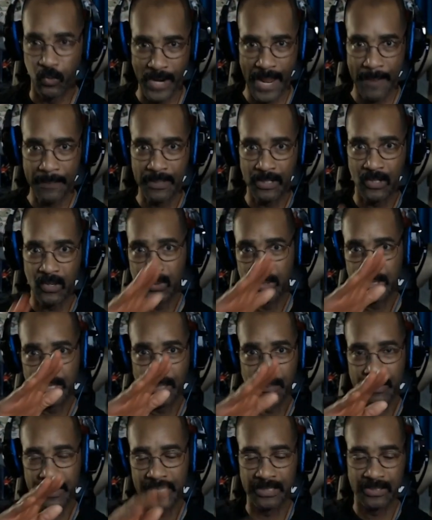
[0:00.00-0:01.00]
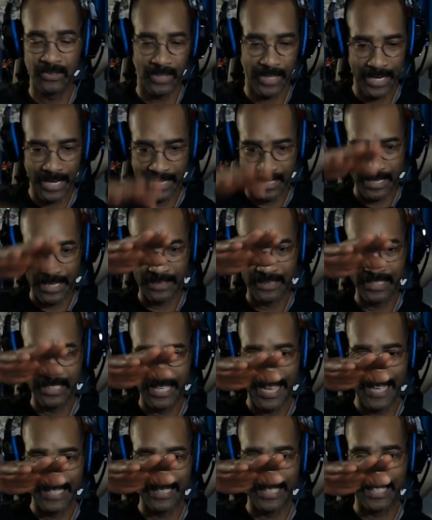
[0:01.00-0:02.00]
that goes up in it. So I think it
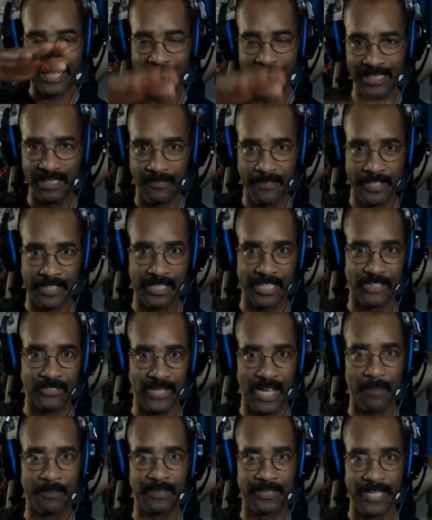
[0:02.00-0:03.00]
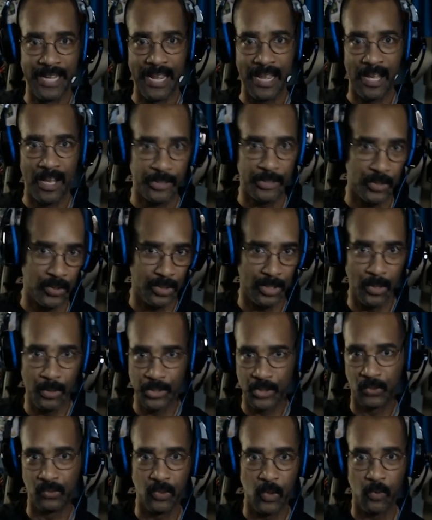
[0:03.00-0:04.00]
has like an elevator that drops down. You load your
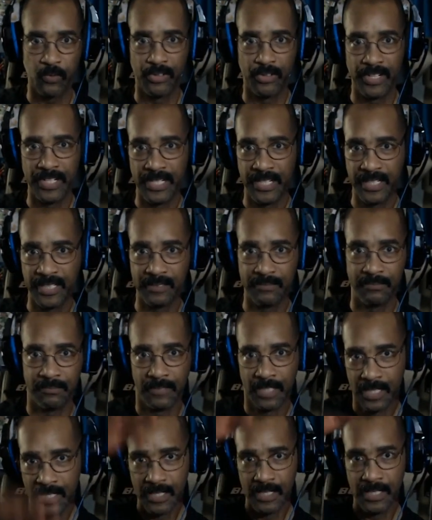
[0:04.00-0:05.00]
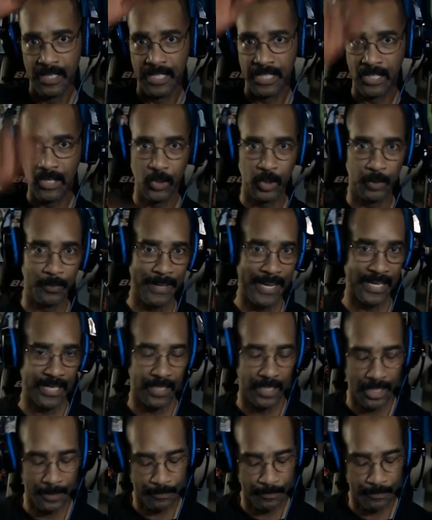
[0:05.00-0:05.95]
rover in there and it goes back up.